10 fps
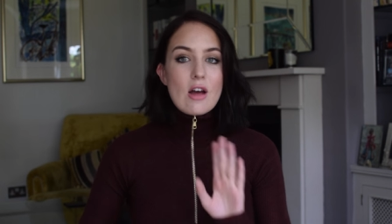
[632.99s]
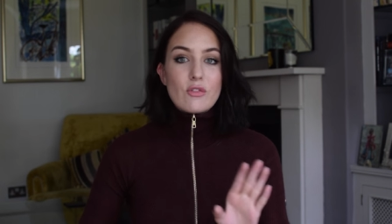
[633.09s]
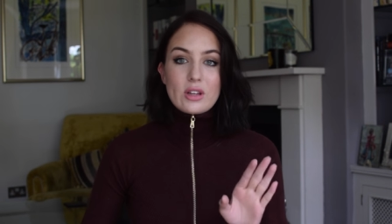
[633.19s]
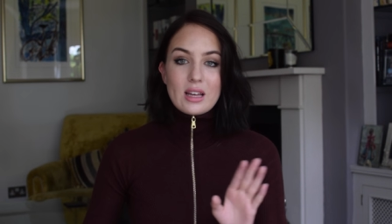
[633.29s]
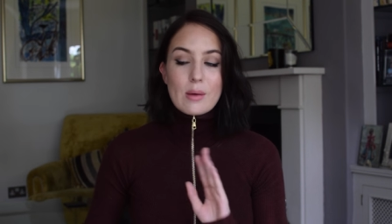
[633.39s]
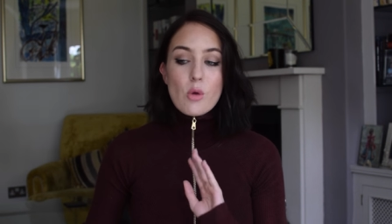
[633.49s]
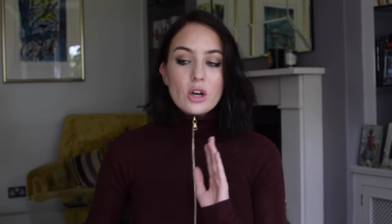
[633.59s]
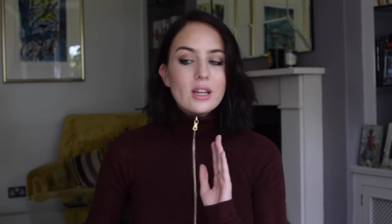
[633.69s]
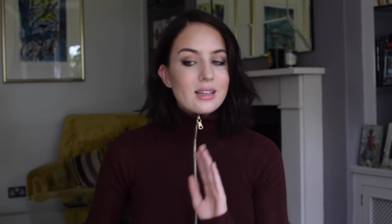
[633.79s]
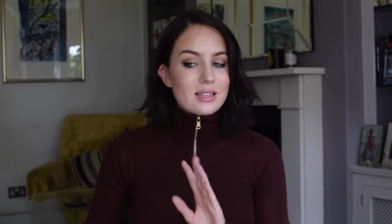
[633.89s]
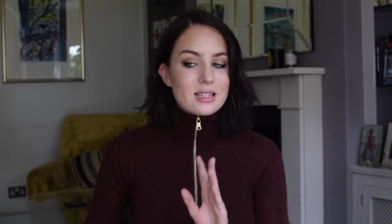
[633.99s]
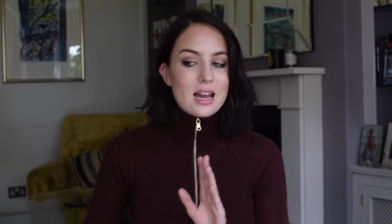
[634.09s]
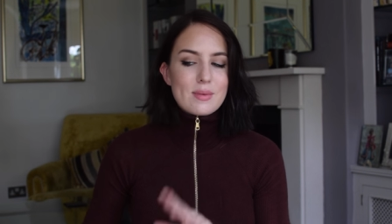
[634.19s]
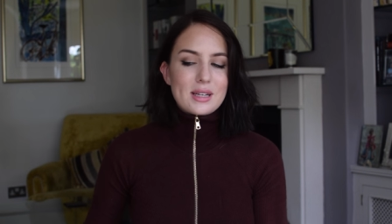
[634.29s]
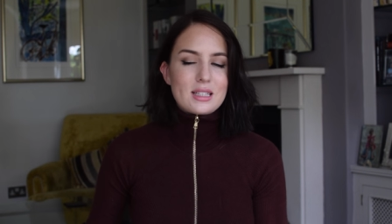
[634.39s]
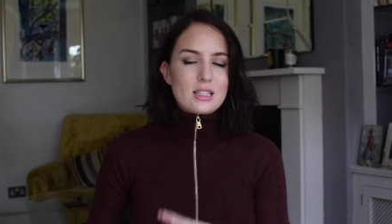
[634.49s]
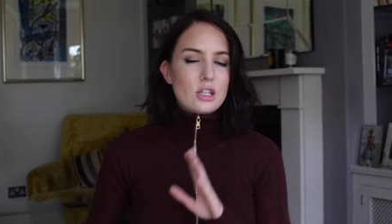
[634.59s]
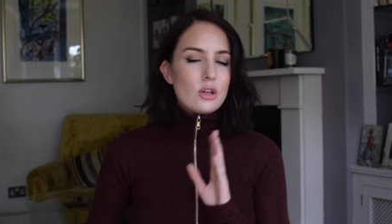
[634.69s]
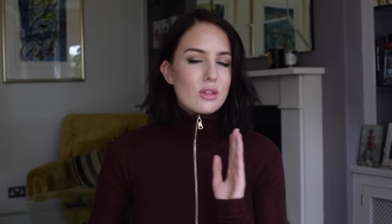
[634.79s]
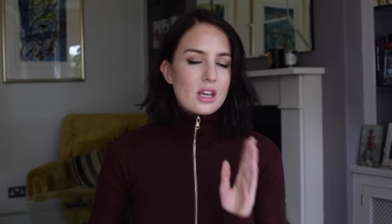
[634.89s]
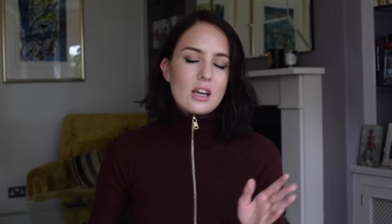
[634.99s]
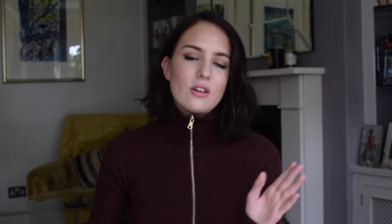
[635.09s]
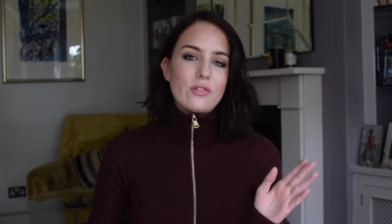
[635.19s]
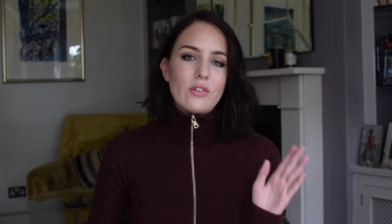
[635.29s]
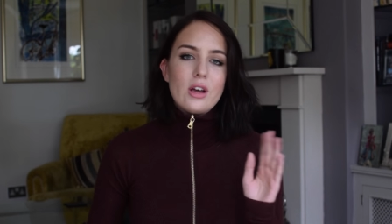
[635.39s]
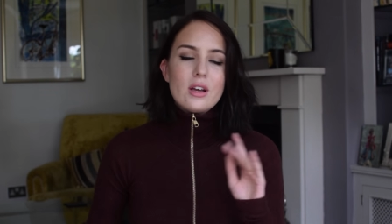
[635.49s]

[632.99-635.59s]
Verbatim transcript: everything i'm not going to list it because you think of